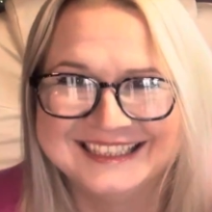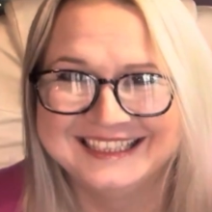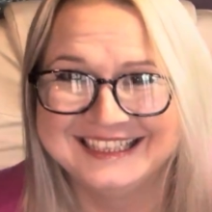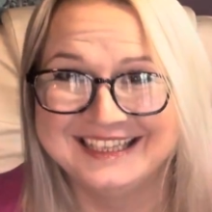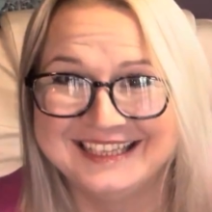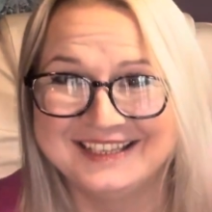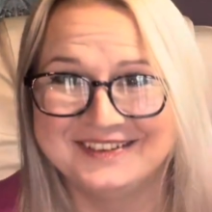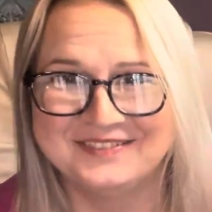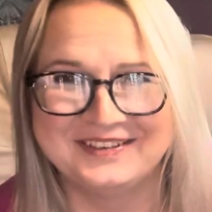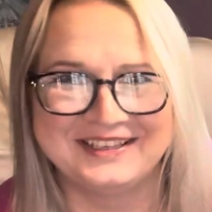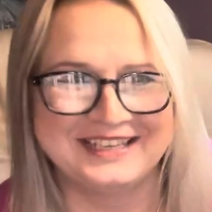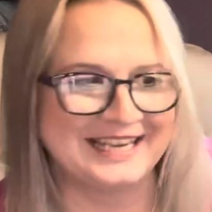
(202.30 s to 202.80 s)

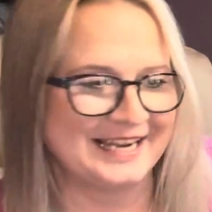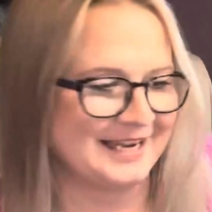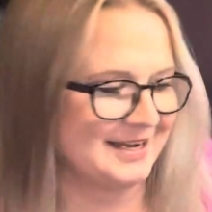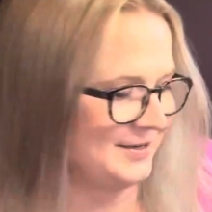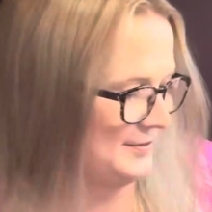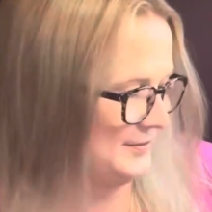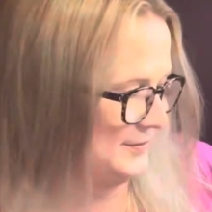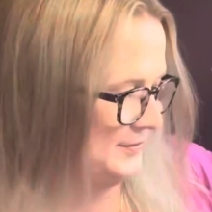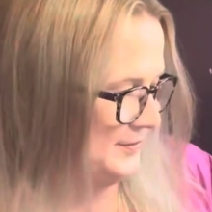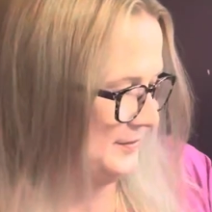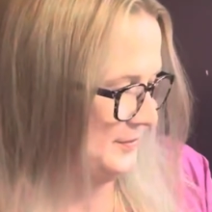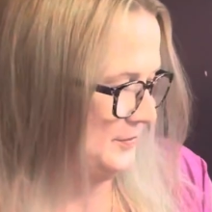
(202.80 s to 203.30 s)
Here we
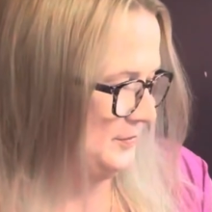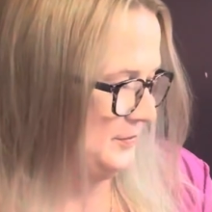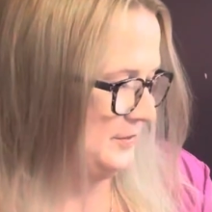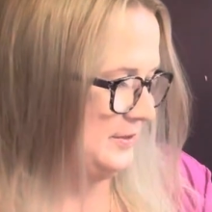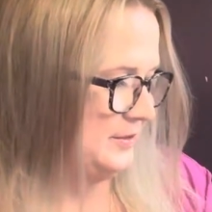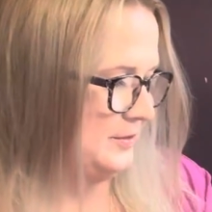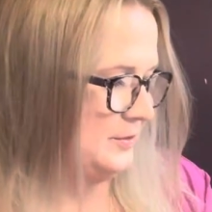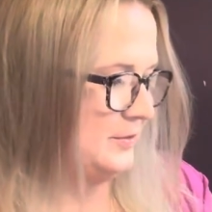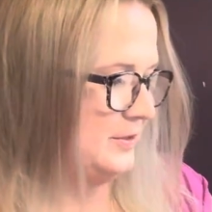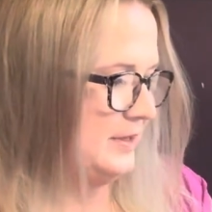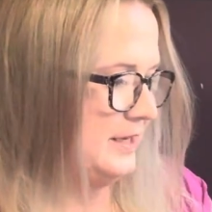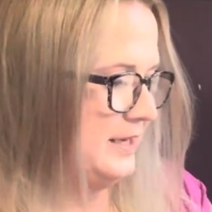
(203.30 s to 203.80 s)
go with
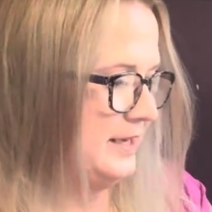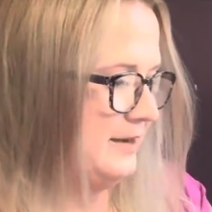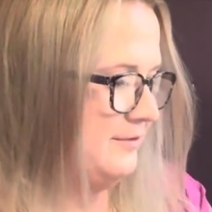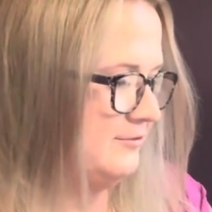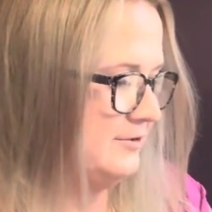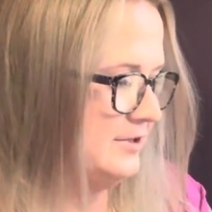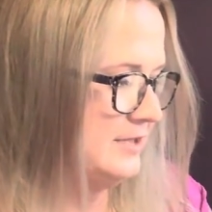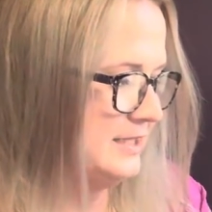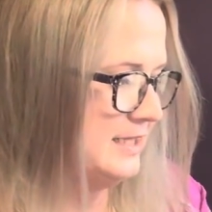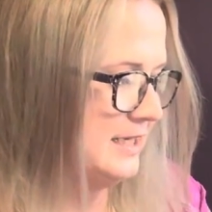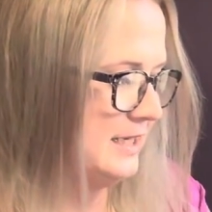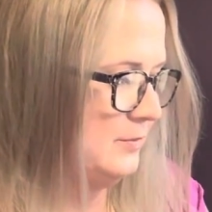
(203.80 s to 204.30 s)
your
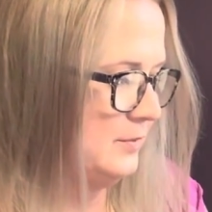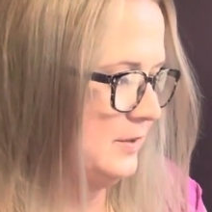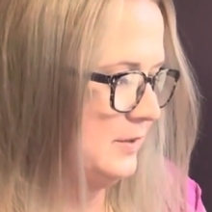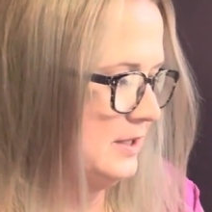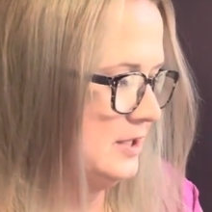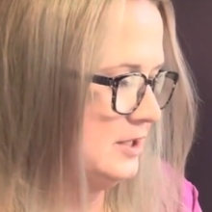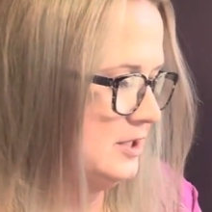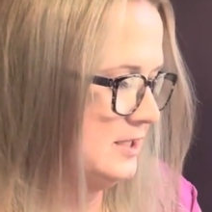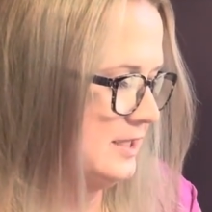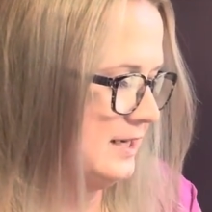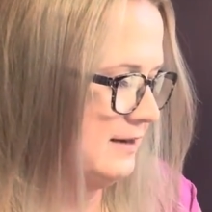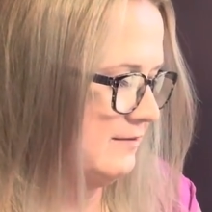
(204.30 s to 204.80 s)
Everyday
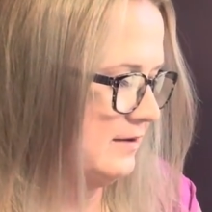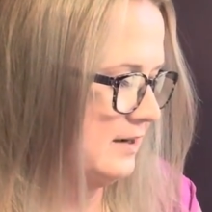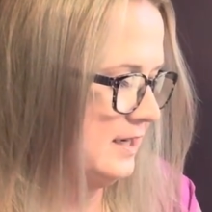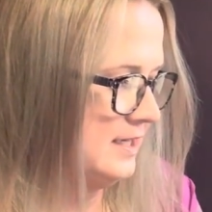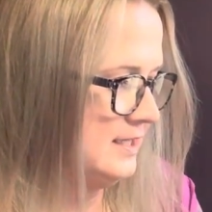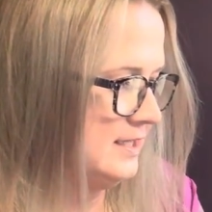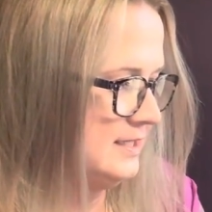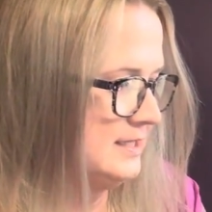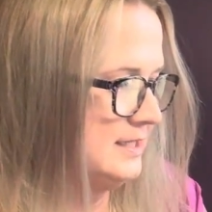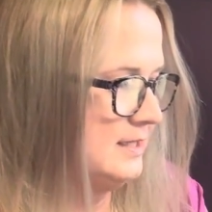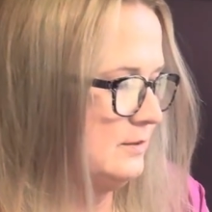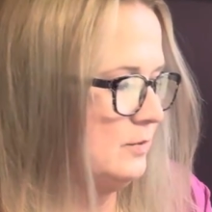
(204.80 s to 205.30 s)
Witch Tarot.
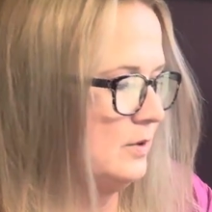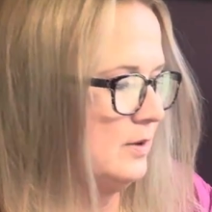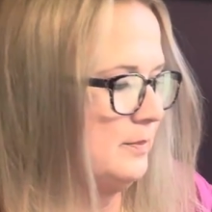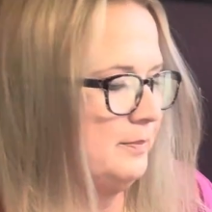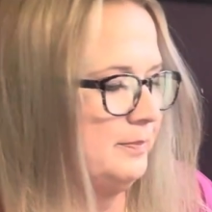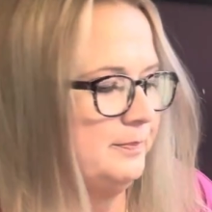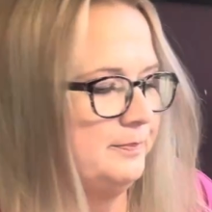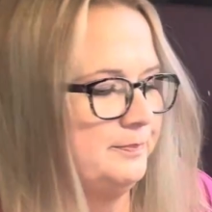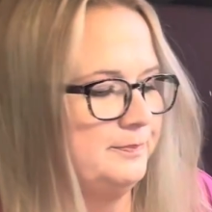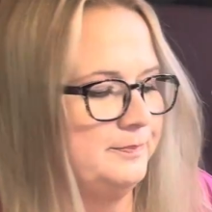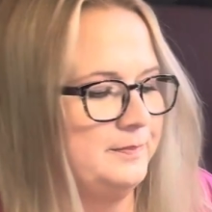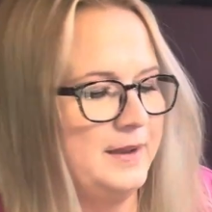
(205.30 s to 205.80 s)
Let's see what
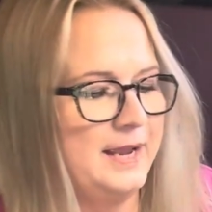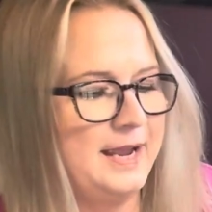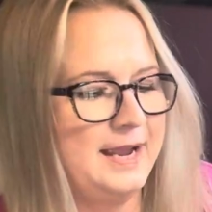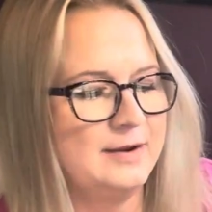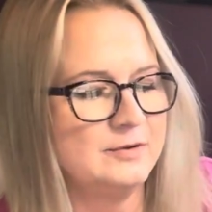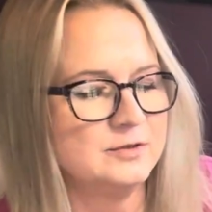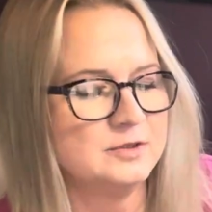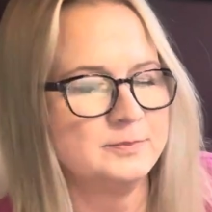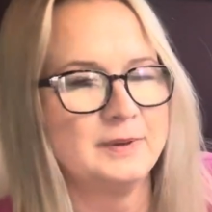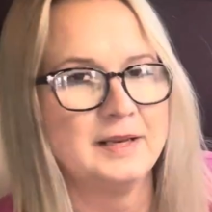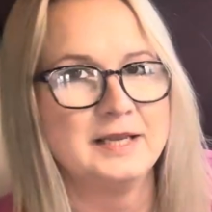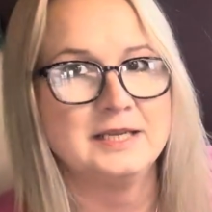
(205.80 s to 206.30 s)

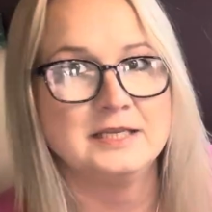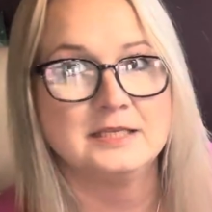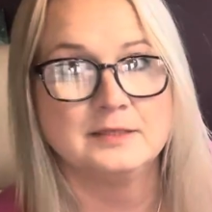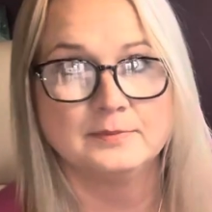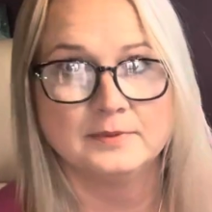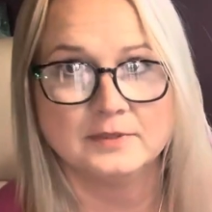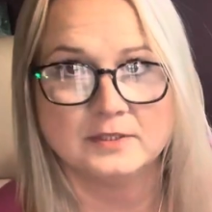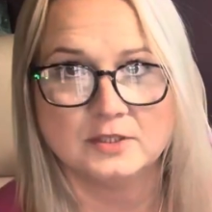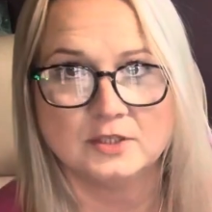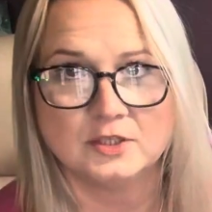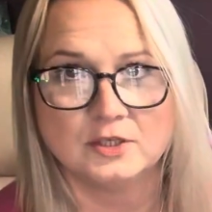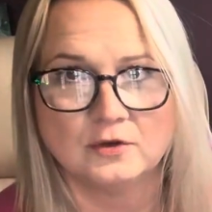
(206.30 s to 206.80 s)
house
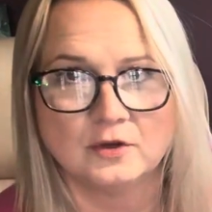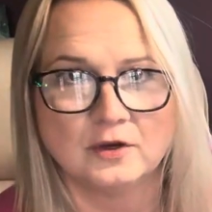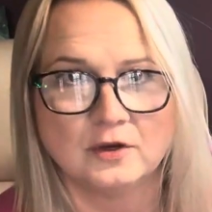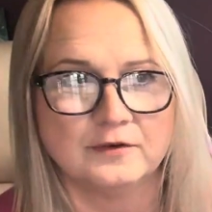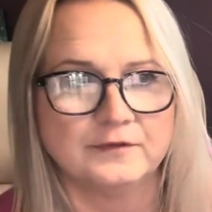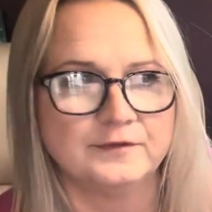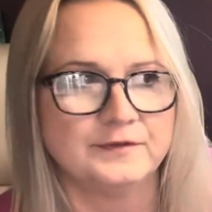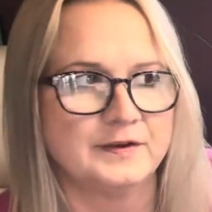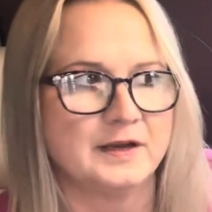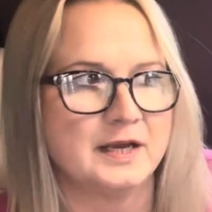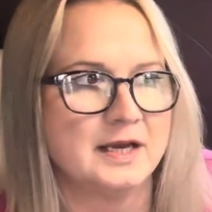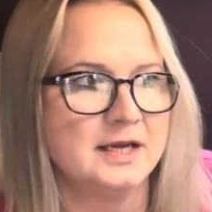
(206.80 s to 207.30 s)
placements you
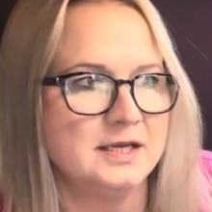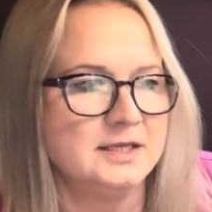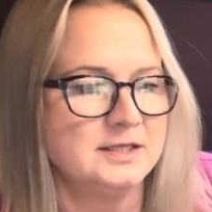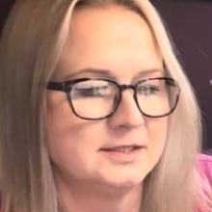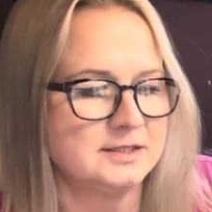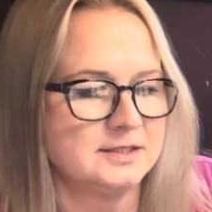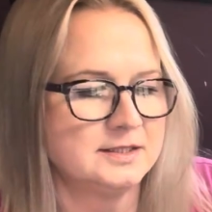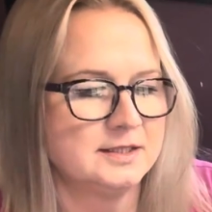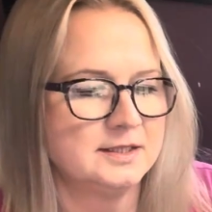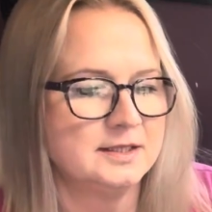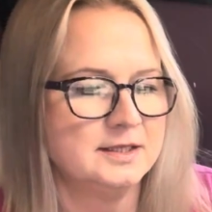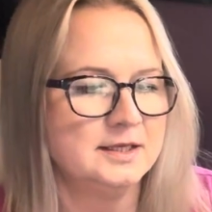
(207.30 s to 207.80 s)
got
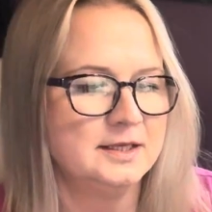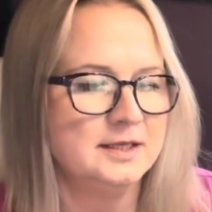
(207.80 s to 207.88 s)
first.